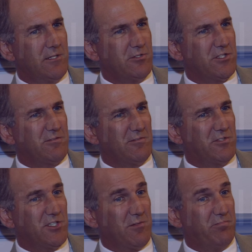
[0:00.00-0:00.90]
know, just,
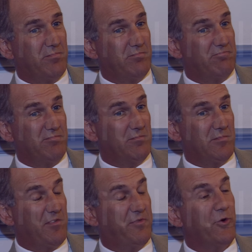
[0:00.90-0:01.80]
just a
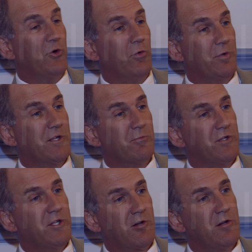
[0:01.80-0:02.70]
a fool with the
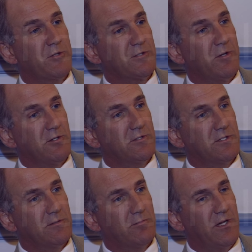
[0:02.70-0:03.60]
with the group, I suppose.
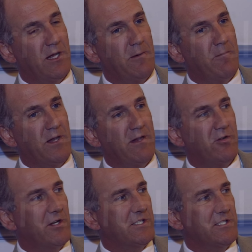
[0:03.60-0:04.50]
Um, I
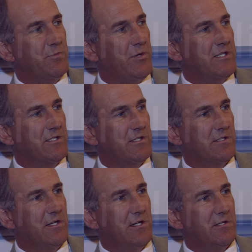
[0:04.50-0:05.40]
never anticipated
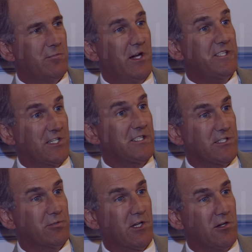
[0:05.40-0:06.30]
that my
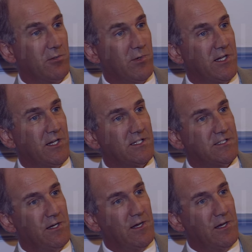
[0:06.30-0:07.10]
success would go the way it is.